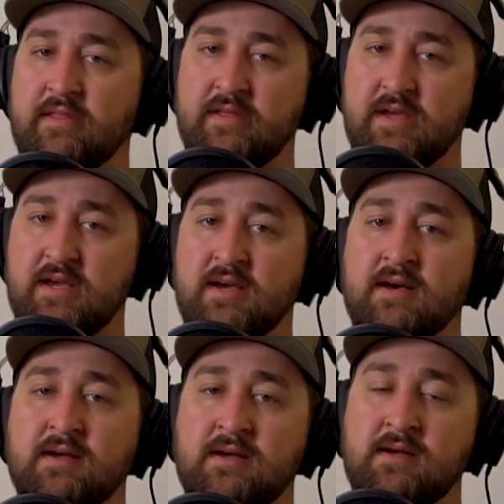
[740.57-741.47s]
the
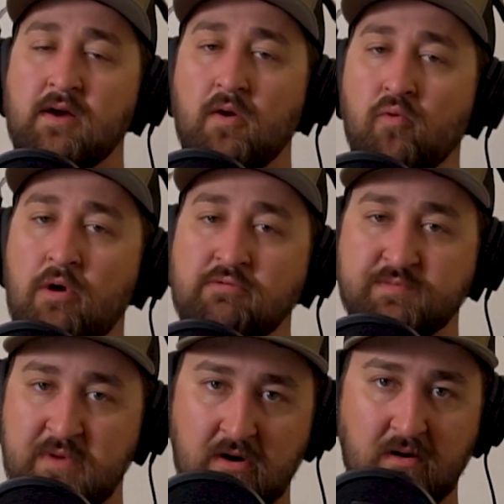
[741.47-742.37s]

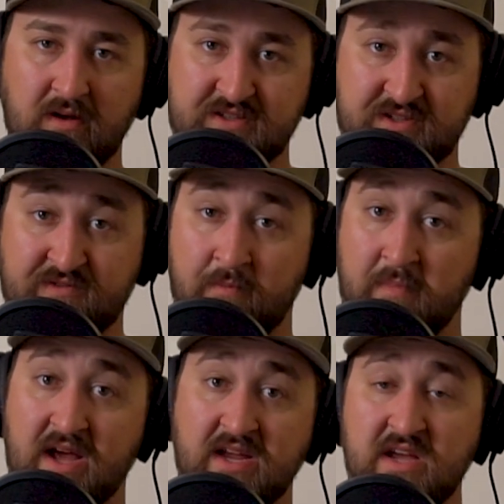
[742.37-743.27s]
rose mirror lenses from
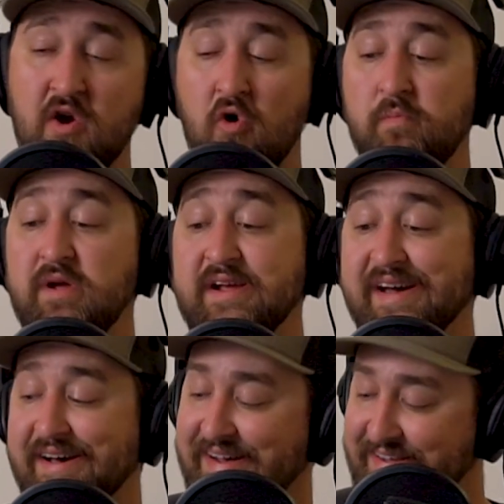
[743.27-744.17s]
Bajio
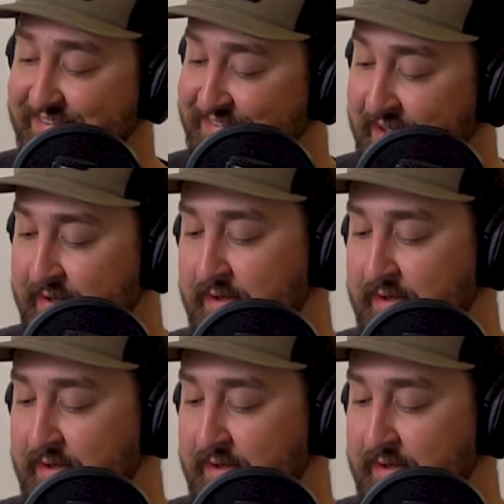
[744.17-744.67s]
because